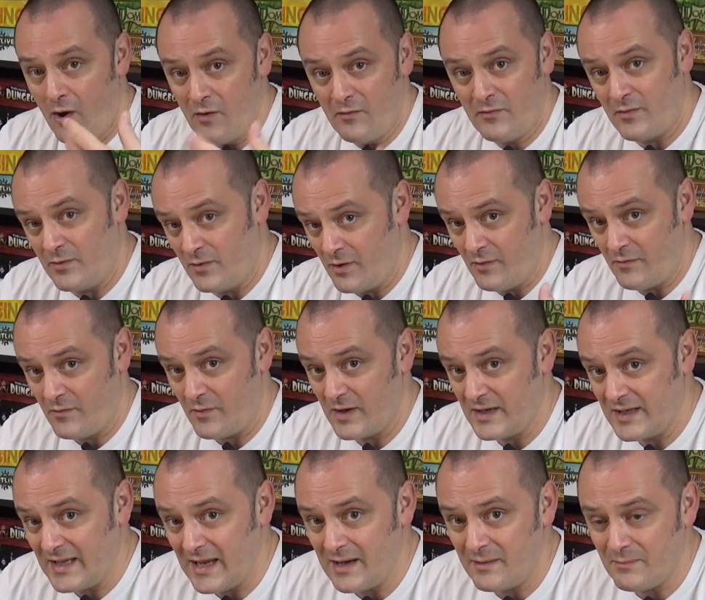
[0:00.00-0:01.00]
over and over
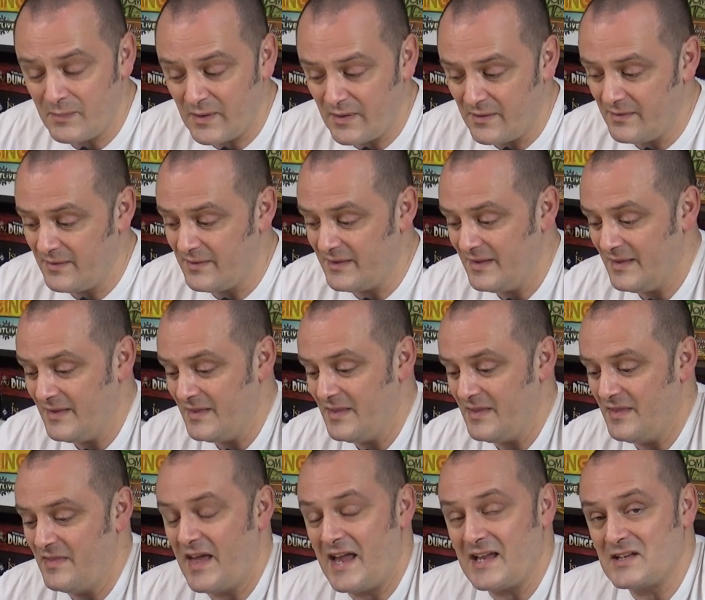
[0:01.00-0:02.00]
again, but
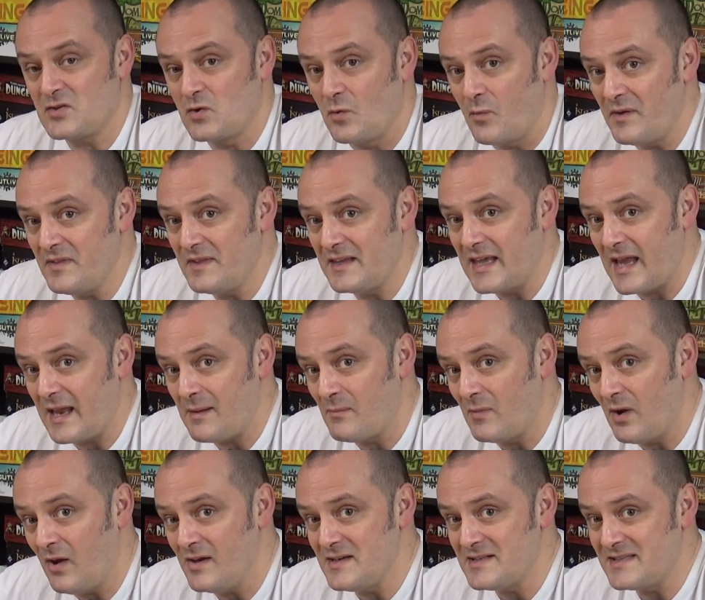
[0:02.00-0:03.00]
that's not where the
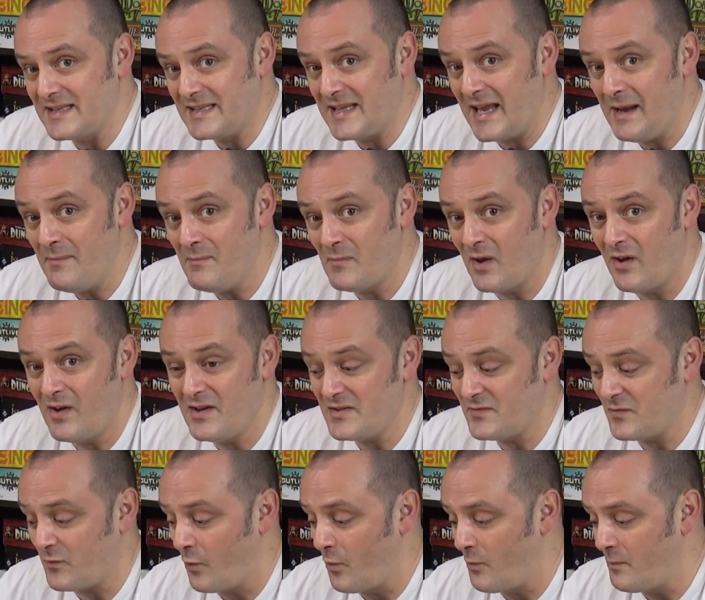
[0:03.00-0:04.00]
game lies. The game
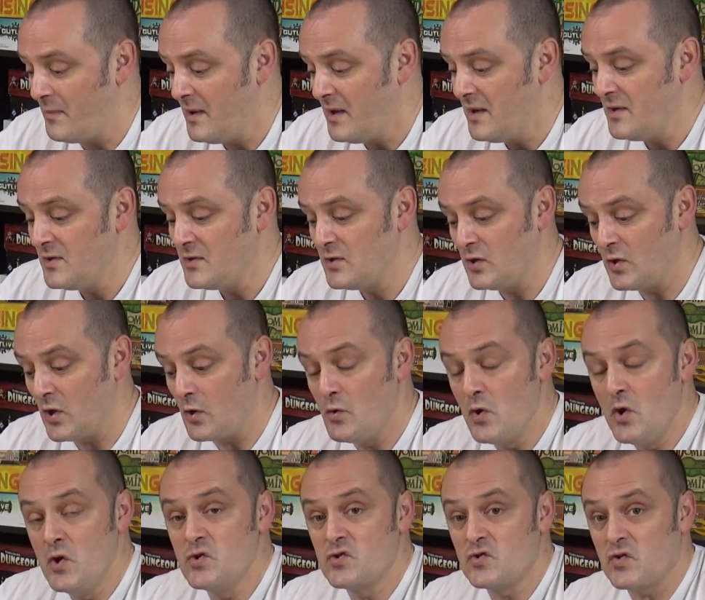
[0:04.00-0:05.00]
lies from,
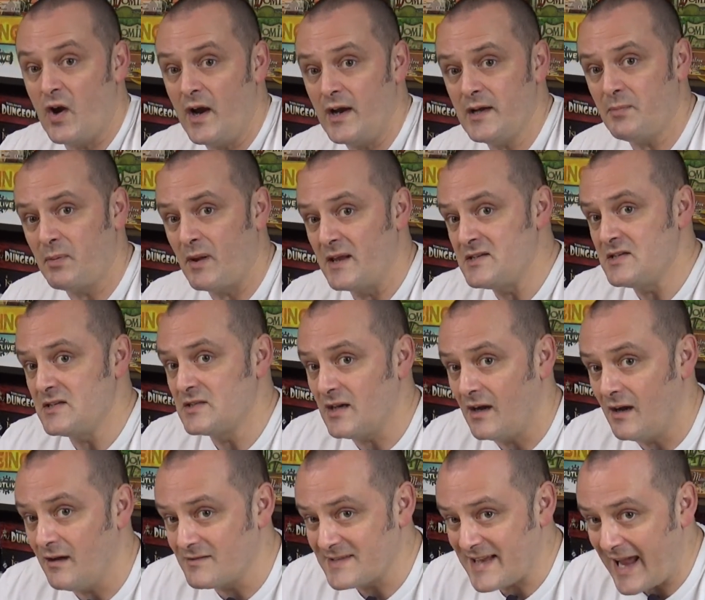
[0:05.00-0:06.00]
trying to place your
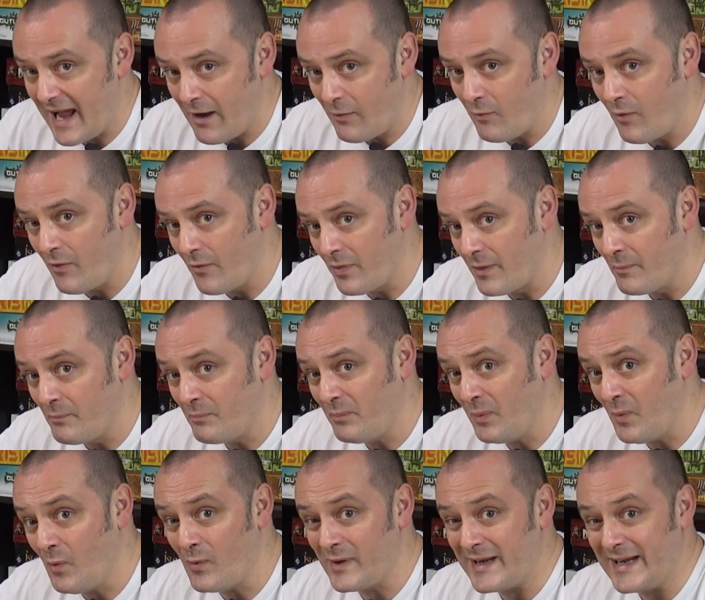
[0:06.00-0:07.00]
tiles out on the
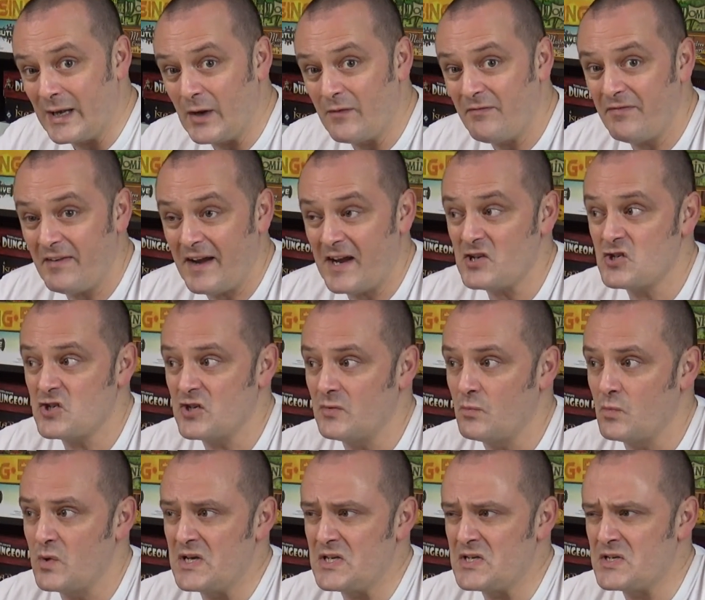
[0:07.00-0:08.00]
board in a
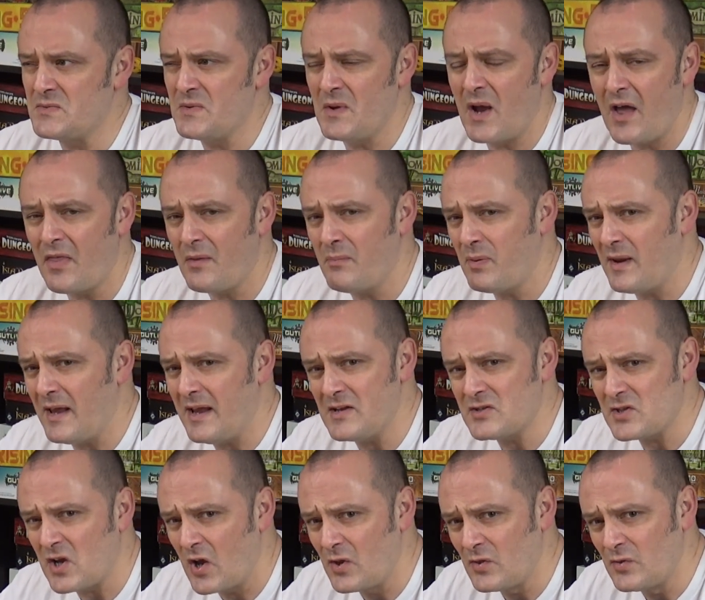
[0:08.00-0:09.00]
fashion which other
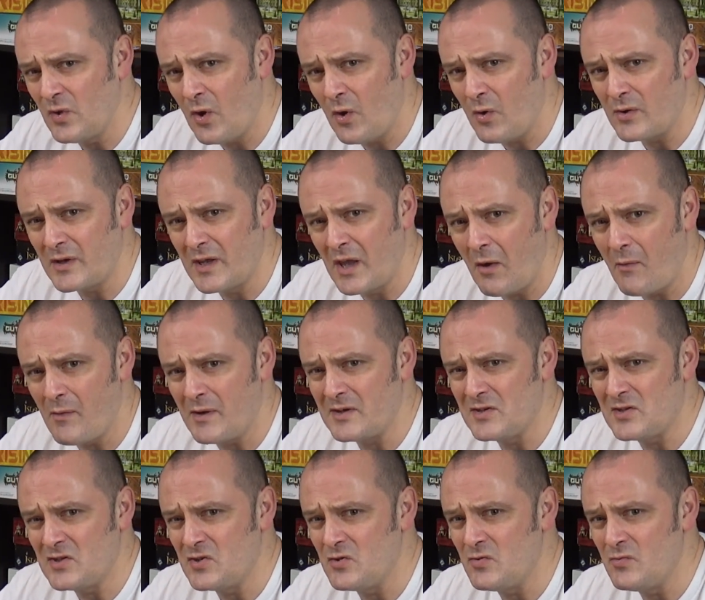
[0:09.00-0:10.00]
players are not going
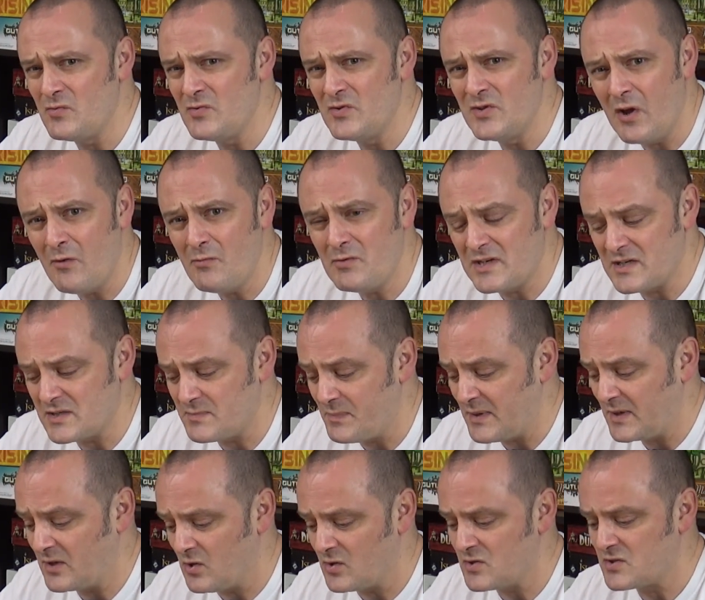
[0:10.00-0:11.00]
to notice,
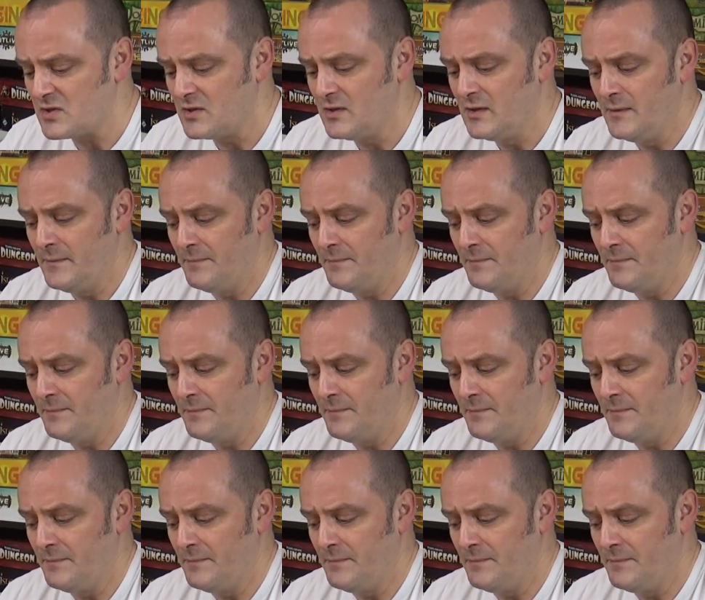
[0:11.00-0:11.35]
because